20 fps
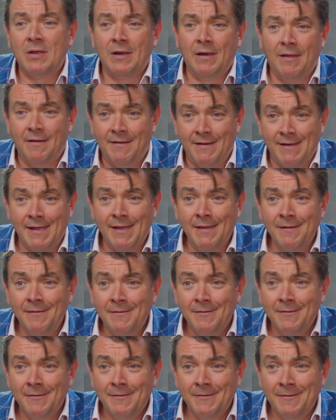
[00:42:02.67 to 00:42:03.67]
but lying,
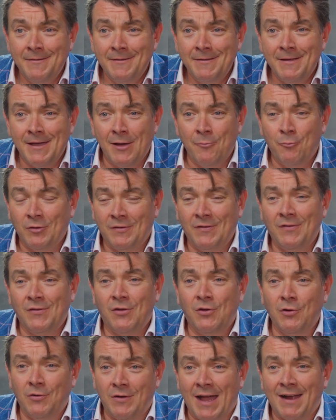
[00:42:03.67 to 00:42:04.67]
and what is
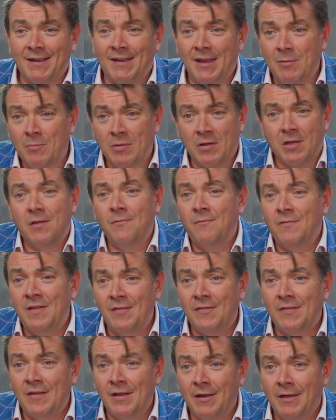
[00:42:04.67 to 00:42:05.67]
good acting but
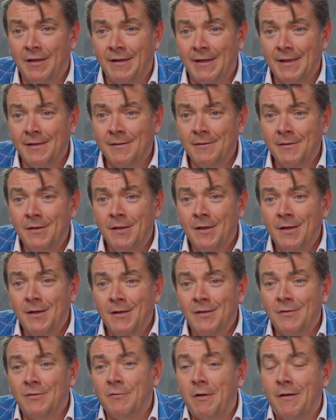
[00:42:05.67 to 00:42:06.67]
convincing lying?
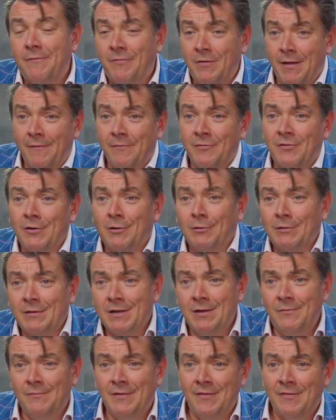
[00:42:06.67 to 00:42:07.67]
So have you ever told a
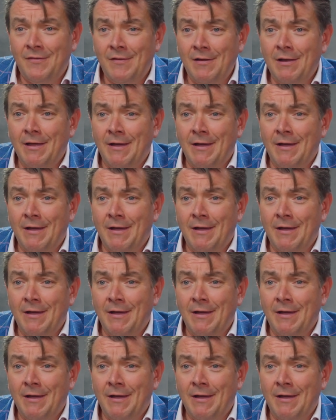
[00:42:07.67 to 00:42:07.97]
convincing